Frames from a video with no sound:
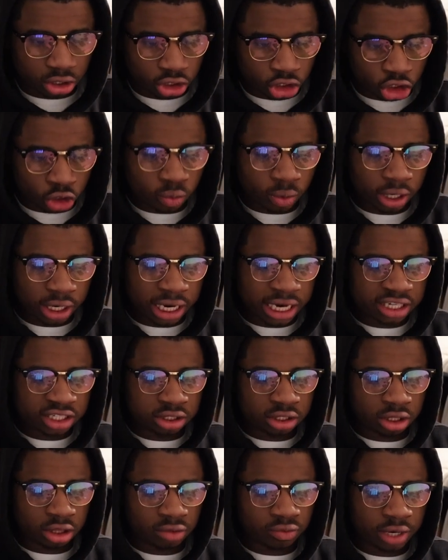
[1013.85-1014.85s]
you are
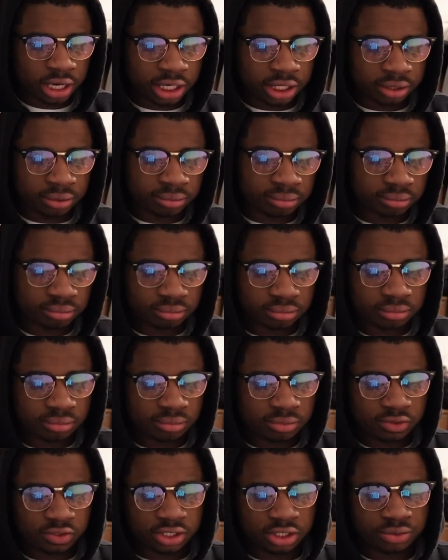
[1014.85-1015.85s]
actually threatening
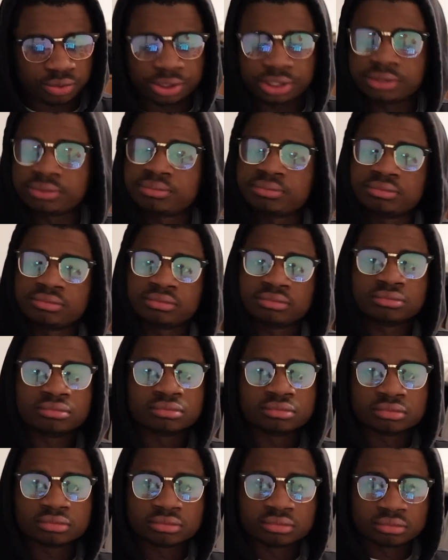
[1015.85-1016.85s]
c3.
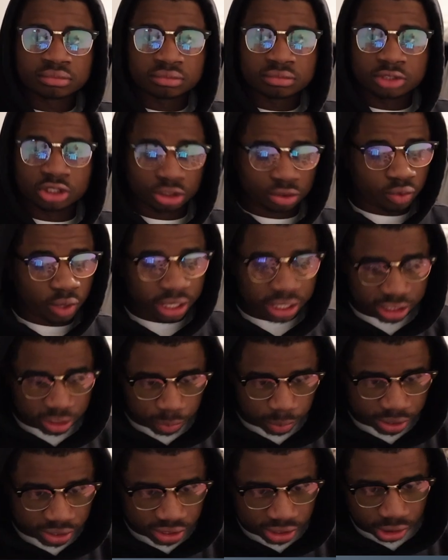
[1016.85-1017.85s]
You're threatening to
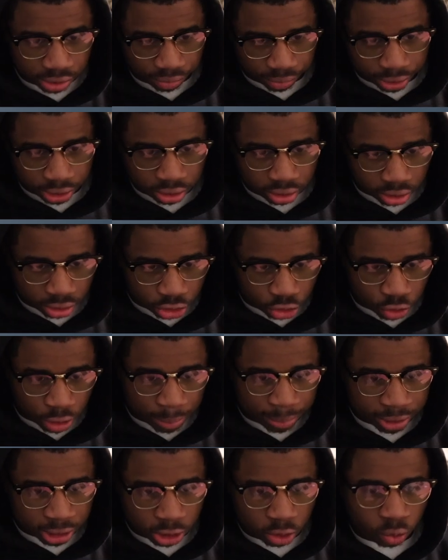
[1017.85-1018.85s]
play c3,
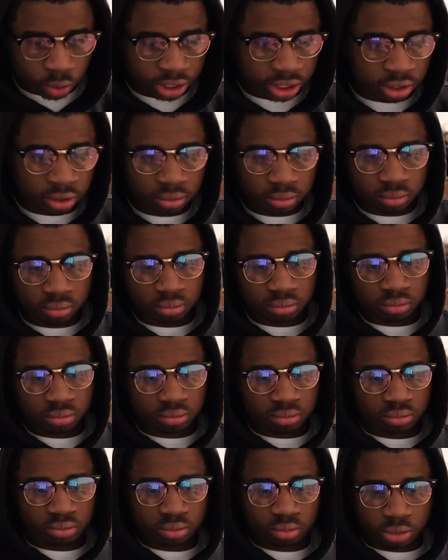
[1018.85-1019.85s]
trapping the queen,
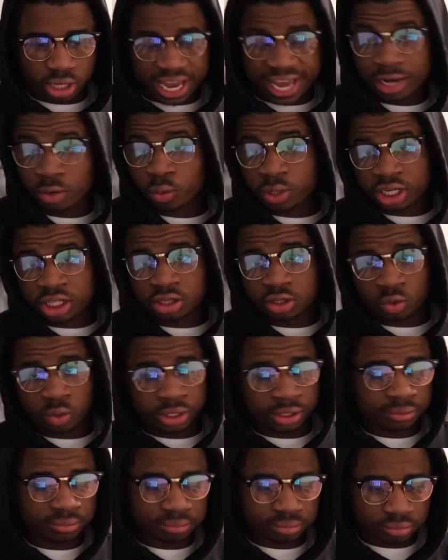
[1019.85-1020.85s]
and winning the
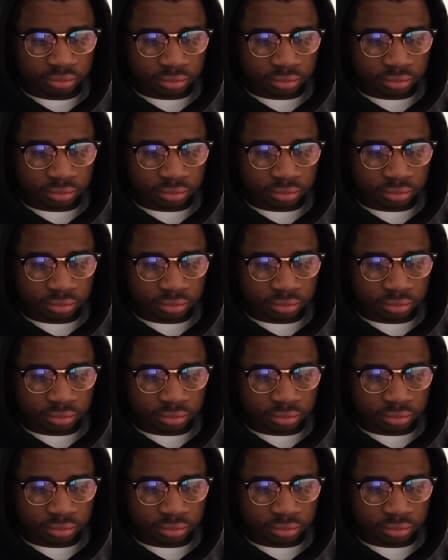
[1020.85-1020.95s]
queen.